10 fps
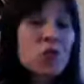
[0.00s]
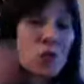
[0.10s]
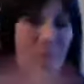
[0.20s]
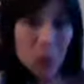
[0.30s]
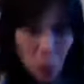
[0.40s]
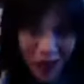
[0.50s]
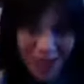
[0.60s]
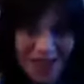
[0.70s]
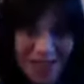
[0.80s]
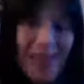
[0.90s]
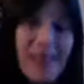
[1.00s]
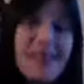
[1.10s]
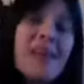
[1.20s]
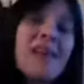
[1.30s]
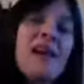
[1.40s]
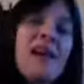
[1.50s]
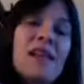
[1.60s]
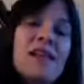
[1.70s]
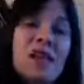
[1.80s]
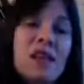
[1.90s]
doing what, and
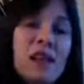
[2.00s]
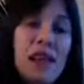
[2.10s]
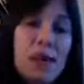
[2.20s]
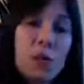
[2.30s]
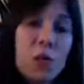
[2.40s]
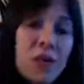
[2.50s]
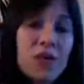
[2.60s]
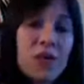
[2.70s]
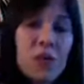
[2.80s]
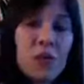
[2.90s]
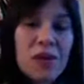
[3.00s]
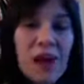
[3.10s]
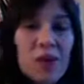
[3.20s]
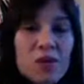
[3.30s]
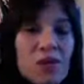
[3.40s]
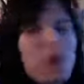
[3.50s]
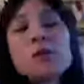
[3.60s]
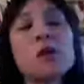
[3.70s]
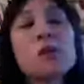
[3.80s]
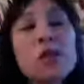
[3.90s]
with or without, or
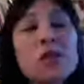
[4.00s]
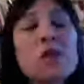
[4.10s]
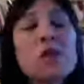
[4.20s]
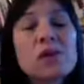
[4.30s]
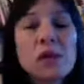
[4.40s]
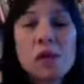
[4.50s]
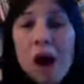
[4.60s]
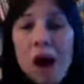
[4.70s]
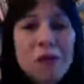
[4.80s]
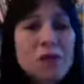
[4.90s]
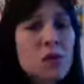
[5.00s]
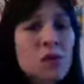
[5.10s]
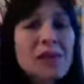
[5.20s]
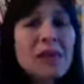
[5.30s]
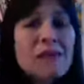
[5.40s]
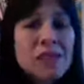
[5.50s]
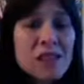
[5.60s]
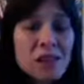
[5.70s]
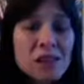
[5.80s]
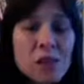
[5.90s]
I'm sorry, with hobbies or with the
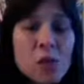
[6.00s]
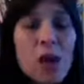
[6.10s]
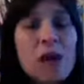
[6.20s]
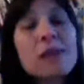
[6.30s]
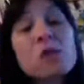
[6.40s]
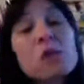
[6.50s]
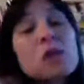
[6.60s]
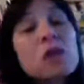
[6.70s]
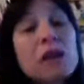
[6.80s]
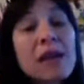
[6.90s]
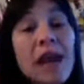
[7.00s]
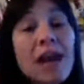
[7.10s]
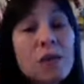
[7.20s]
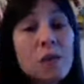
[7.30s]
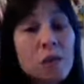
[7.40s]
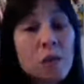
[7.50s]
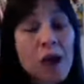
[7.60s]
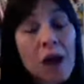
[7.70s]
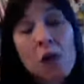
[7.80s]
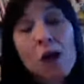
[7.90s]
lifestyle that you want, and then we'll look at
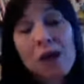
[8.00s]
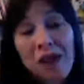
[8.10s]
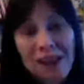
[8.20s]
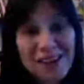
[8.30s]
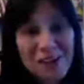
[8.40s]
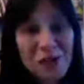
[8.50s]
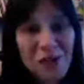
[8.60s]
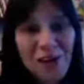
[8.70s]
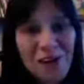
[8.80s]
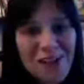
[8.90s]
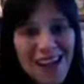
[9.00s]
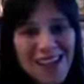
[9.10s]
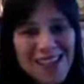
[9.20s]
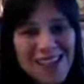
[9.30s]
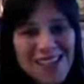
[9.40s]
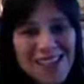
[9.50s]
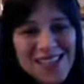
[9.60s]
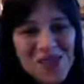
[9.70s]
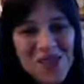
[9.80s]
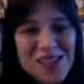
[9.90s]
how aligned you are with that. So we
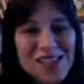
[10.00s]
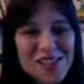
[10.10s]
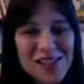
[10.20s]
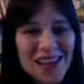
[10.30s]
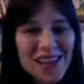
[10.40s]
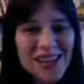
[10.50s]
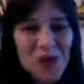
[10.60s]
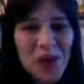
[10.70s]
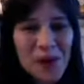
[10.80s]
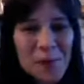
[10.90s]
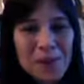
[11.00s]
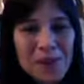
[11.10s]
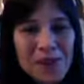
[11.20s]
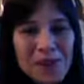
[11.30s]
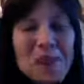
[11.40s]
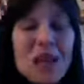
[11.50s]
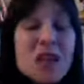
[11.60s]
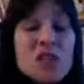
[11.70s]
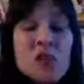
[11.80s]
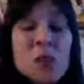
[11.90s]
can do that as well. Okay, so I'm
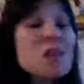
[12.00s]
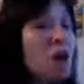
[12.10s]
willing to